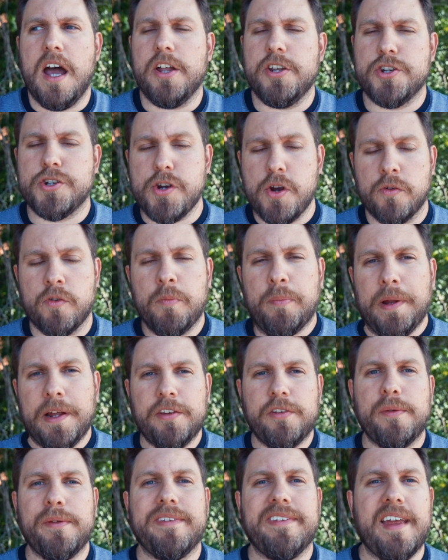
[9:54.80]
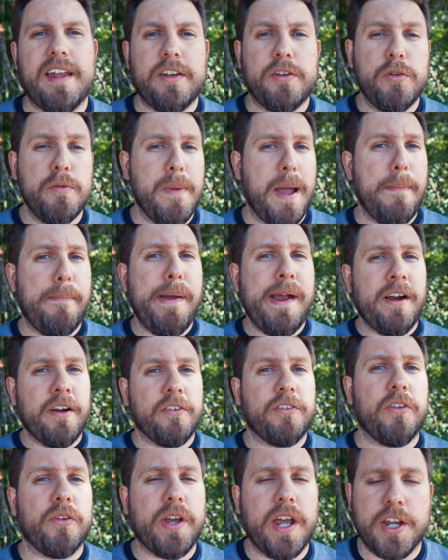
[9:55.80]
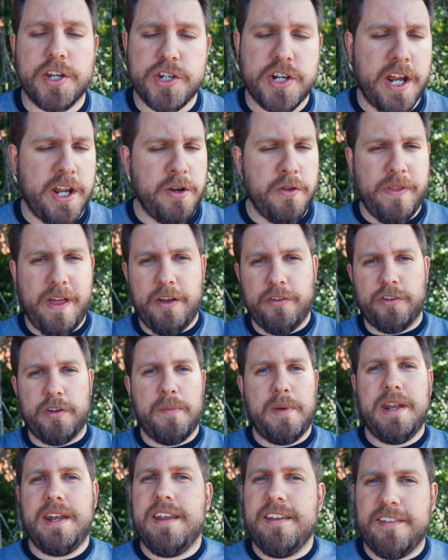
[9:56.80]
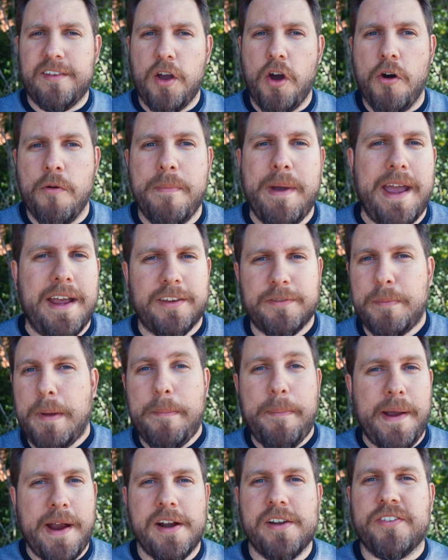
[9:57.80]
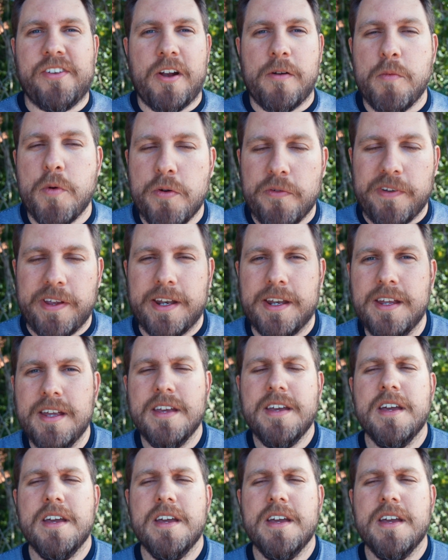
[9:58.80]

Drone replacement sent to my parents' location. I knew that was going to be an easy home base. My parents aren't moving.